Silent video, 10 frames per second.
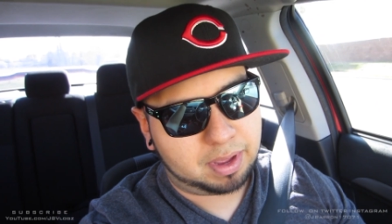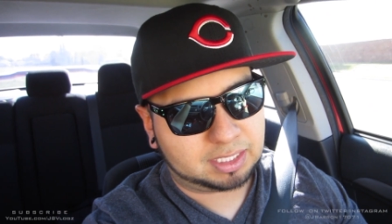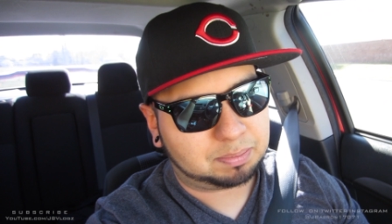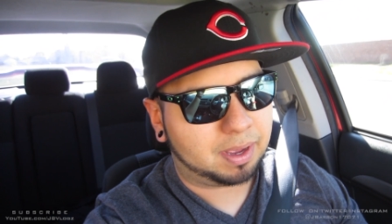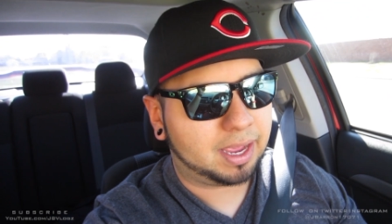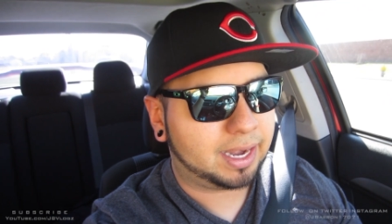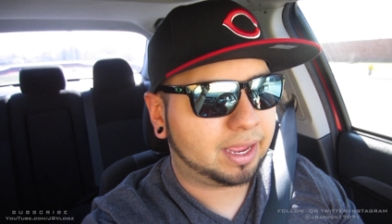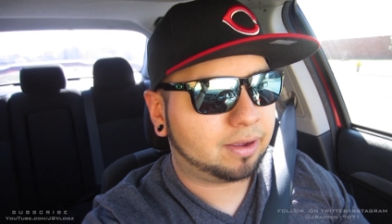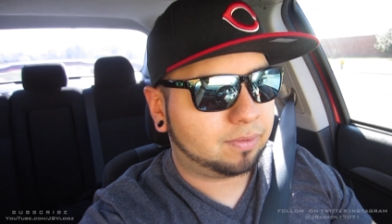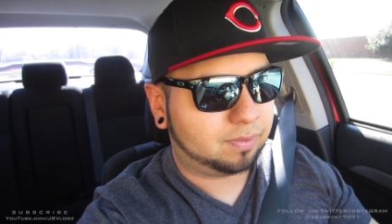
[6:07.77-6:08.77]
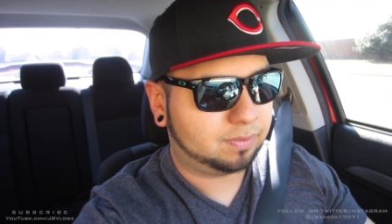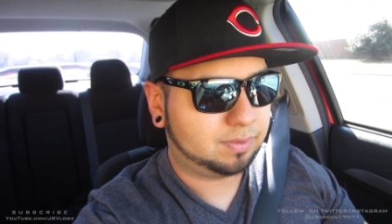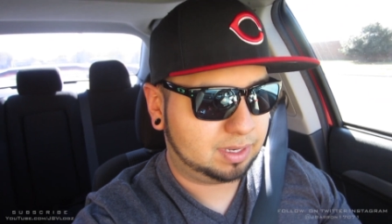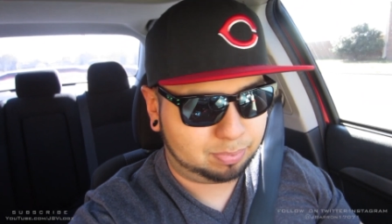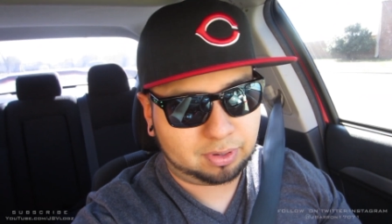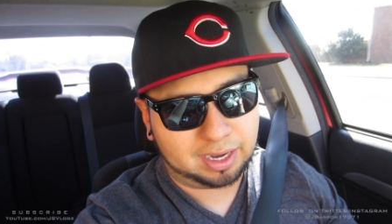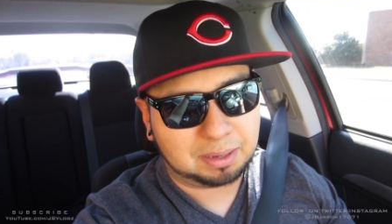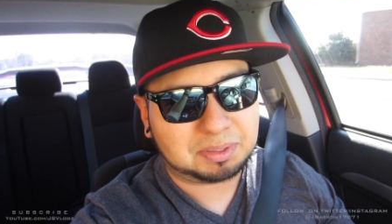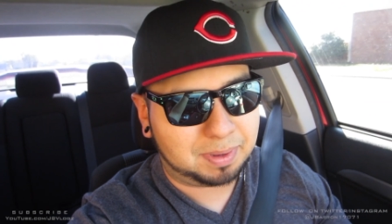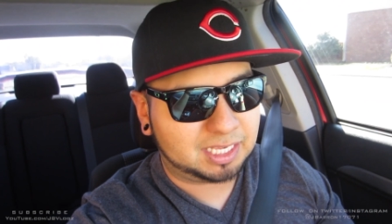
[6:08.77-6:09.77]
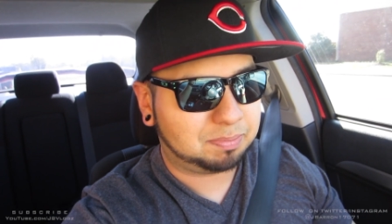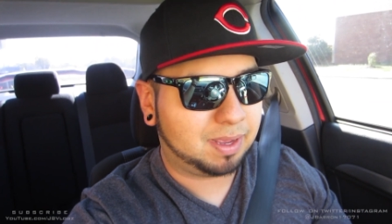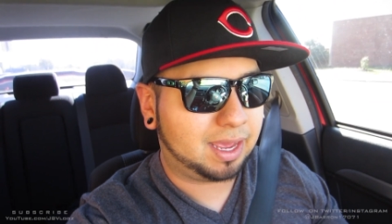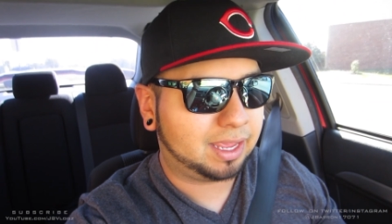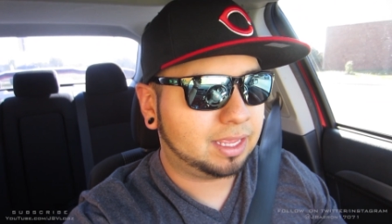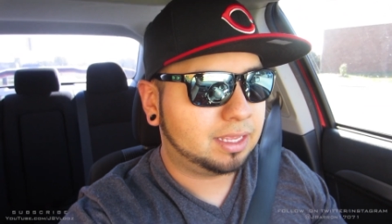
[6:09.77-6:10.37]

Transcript: best buy now i'm pulling up to best buy